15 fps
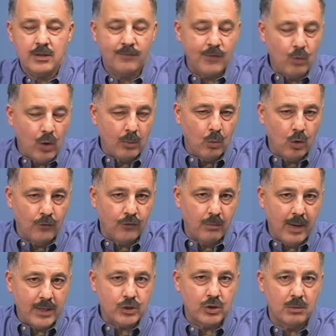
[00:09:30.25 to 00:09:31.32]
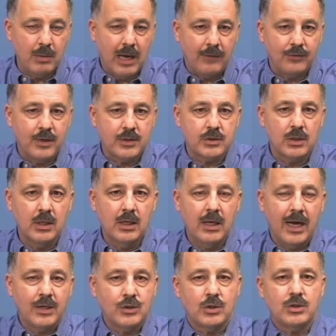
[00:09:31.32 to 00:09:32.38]
If you want more information about this,
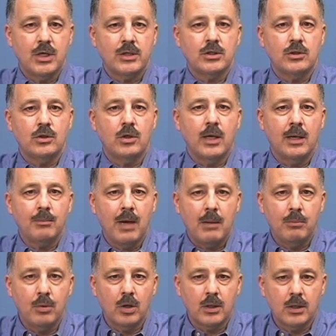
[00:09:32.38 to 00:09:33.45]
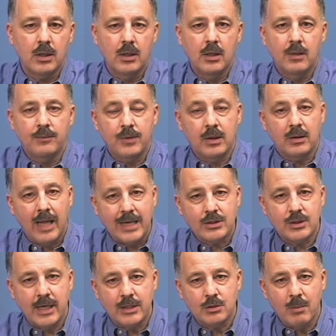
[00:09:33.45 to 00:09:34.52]
I suggest that you get my book,
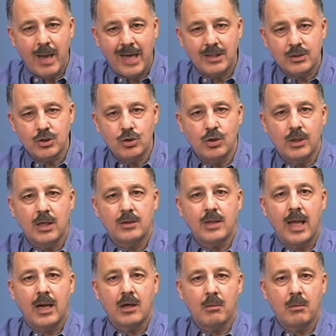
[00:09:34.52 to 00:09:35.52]
Last Days Madness. You can get that at